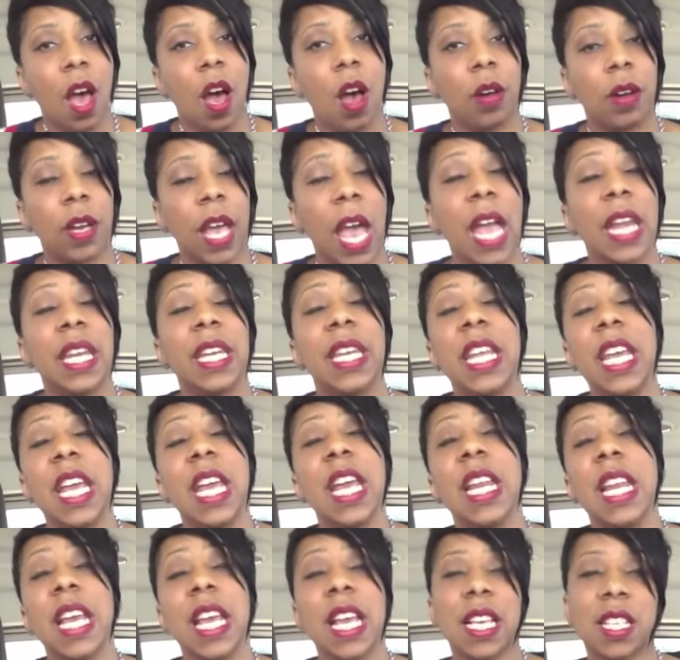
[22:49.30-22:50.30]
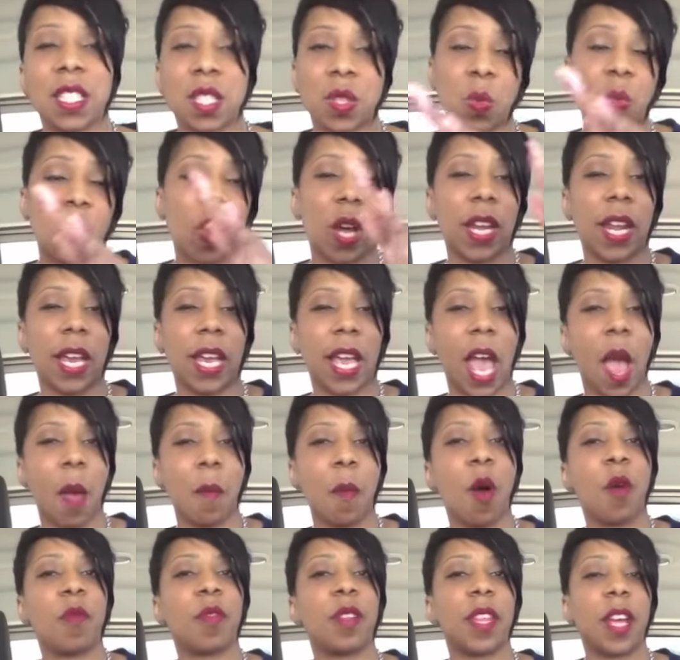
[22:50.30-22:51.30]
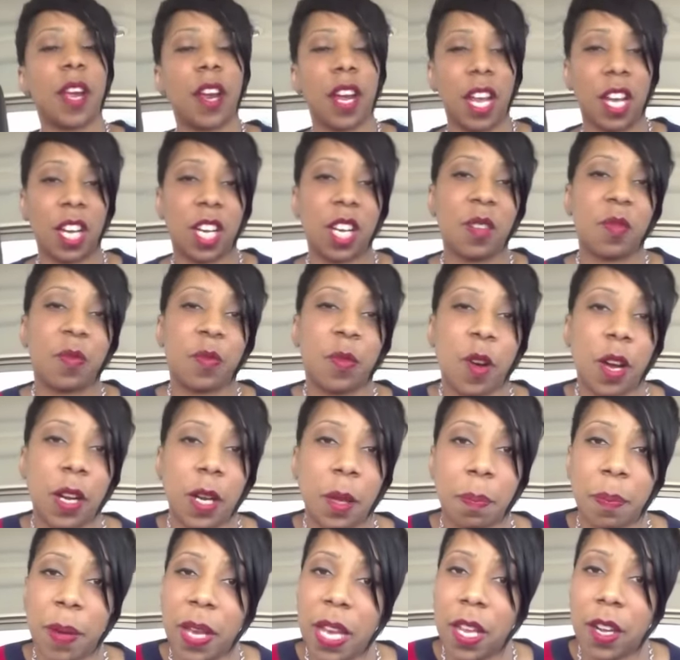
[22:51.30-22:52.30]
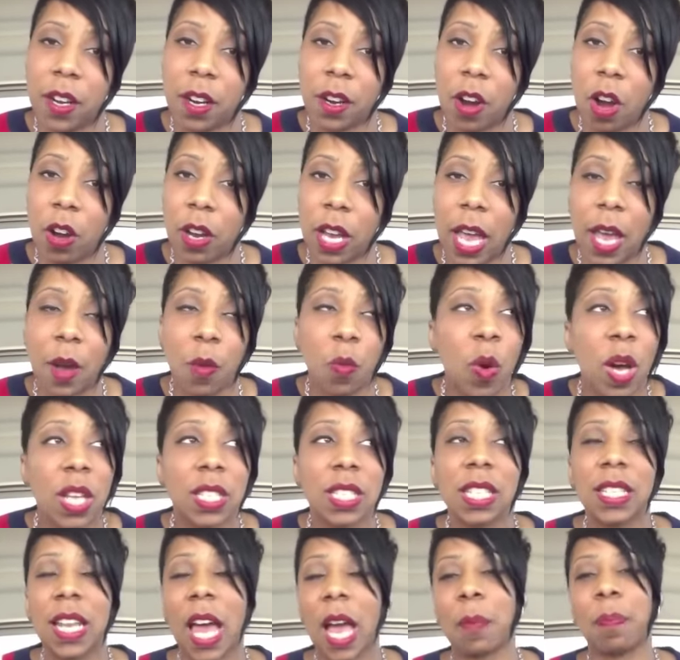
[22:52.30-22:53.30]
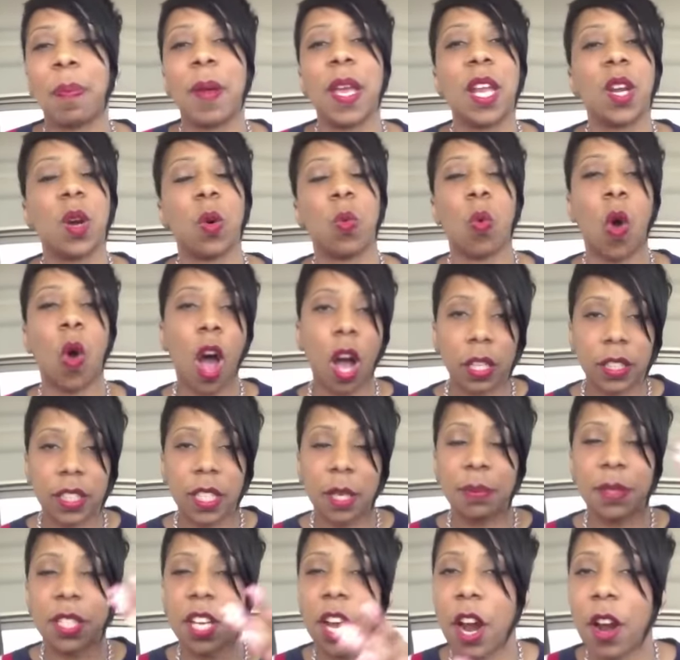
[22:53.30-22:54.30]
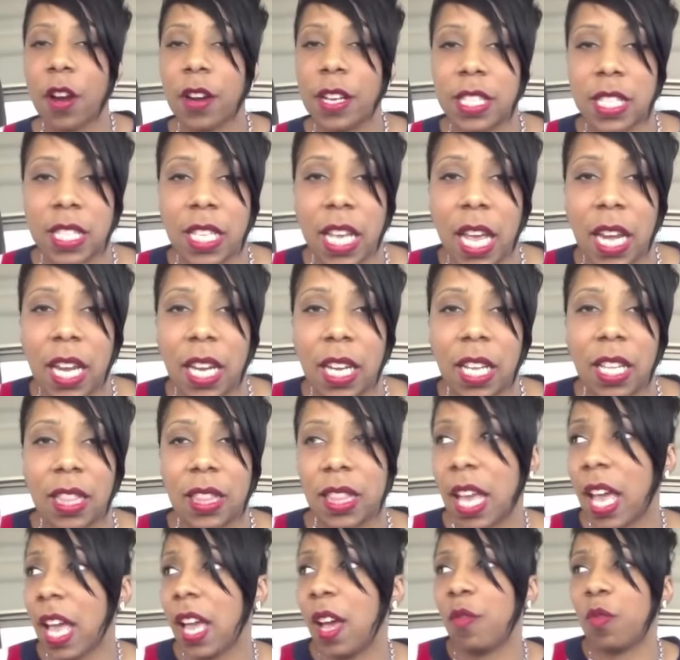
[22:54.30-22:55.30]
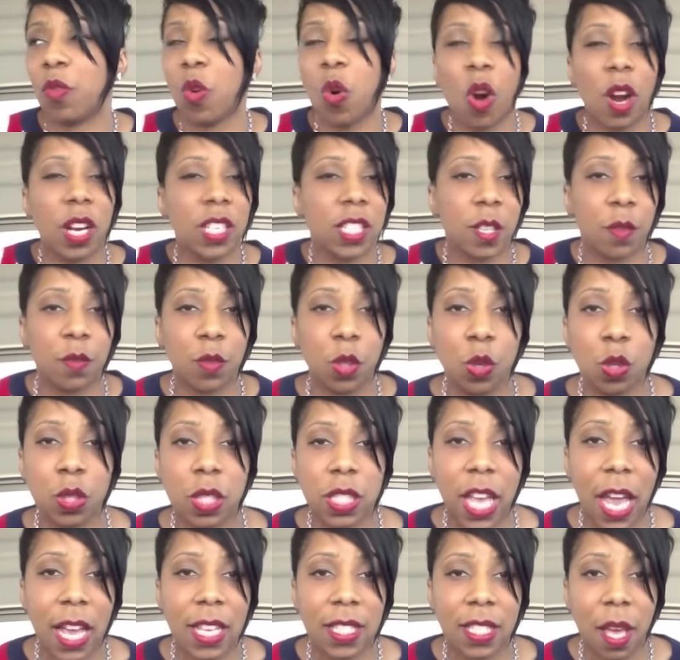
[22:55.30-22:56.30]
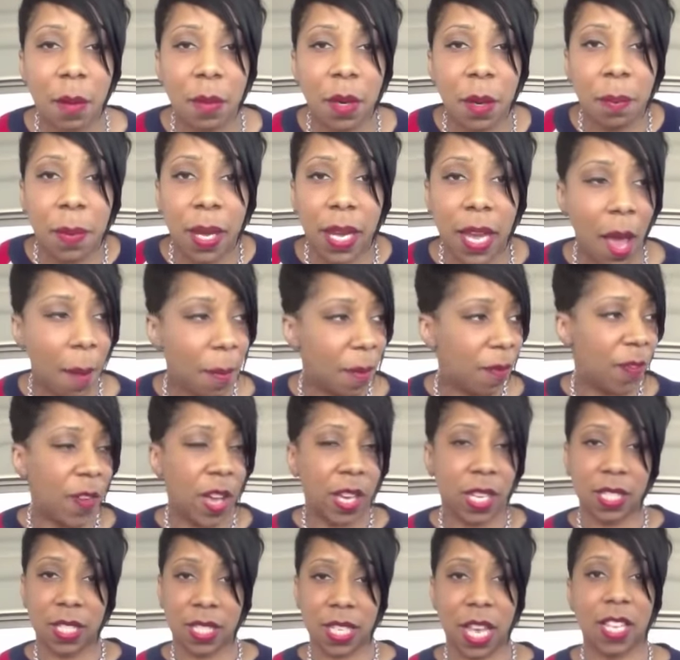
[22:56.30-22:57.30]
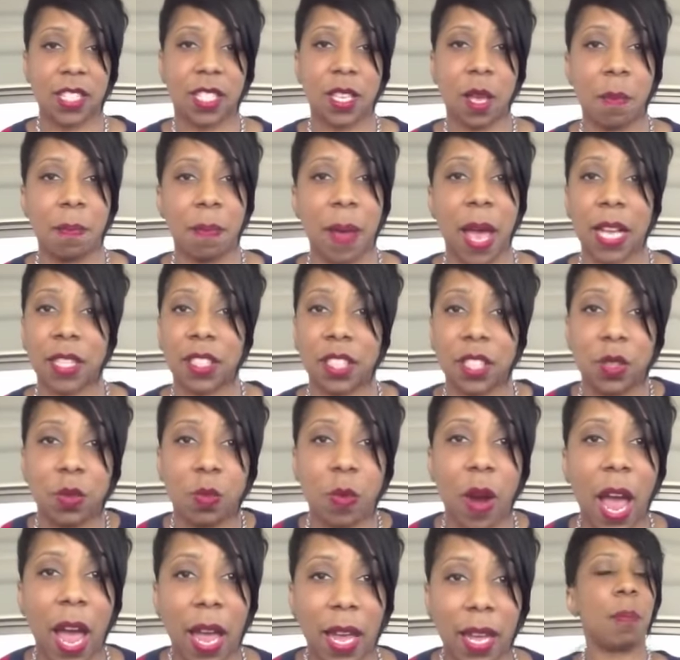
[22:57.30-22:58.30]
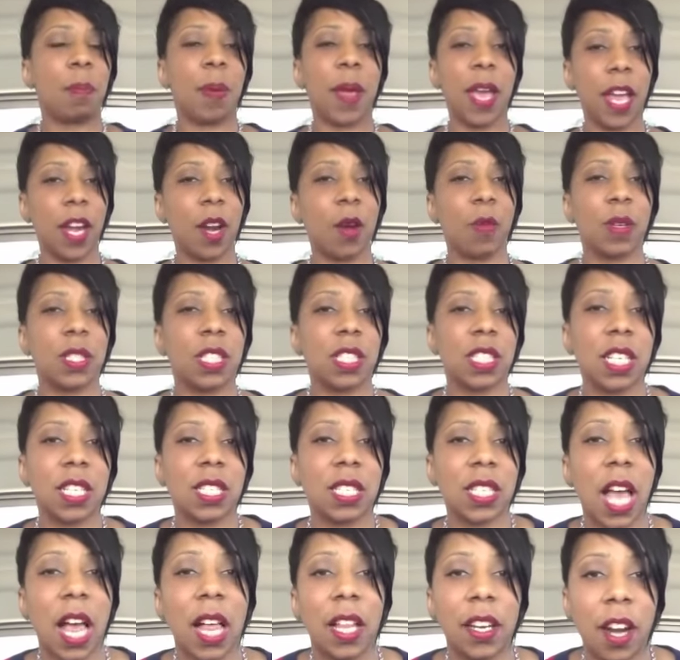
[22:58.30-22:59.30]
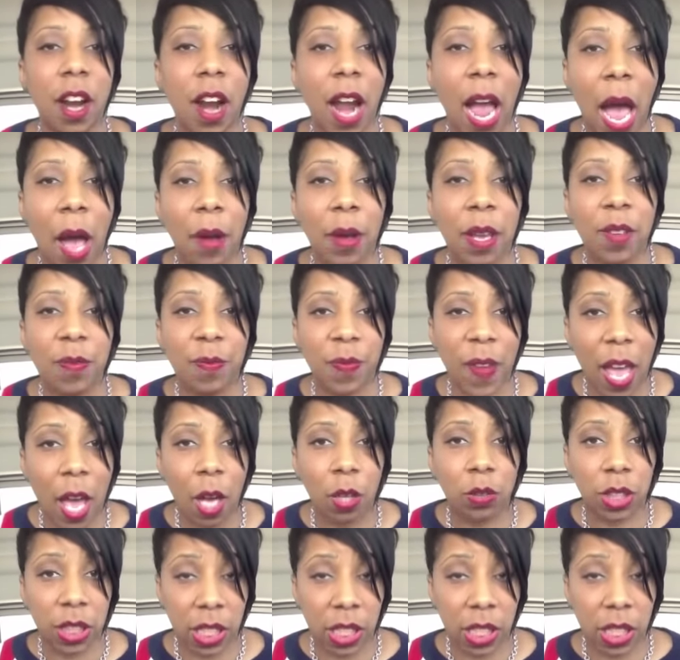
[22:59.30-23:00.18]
Okay, Nene is the one that came over there and confronted Peter. Okay, it wasn't like Peter walked up to her and said anything. Of course, if you say something to me, I'm gonna fucking say something back to you, right? Peter was just telling her how he felt.